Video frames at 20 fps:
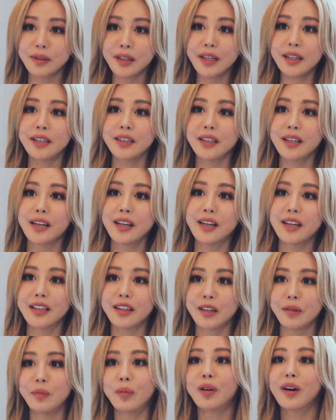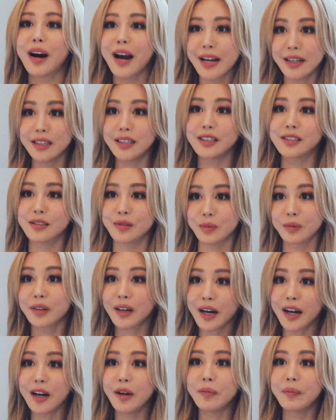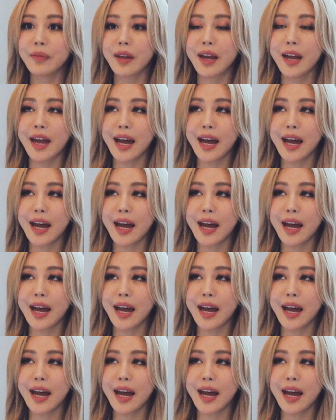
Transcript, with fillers: it, the more ideas will come.